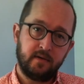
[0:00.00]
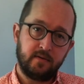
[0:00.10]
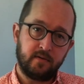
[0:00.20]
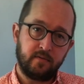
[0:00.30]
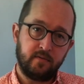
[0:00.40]

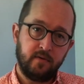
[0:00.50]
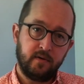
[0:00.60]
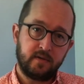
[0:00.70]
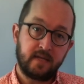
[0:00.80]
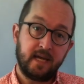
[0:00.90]
so
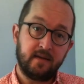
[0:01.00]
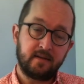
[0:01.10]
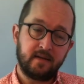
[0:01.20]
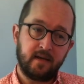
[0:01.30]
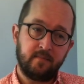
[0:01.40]
stay in the
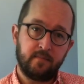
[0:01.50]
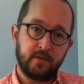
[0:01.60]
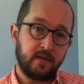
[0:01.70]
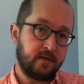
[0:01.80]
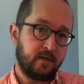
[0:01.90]
same
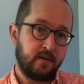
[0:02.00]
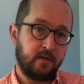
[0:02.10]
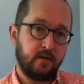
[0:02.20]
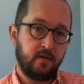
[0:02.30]
position,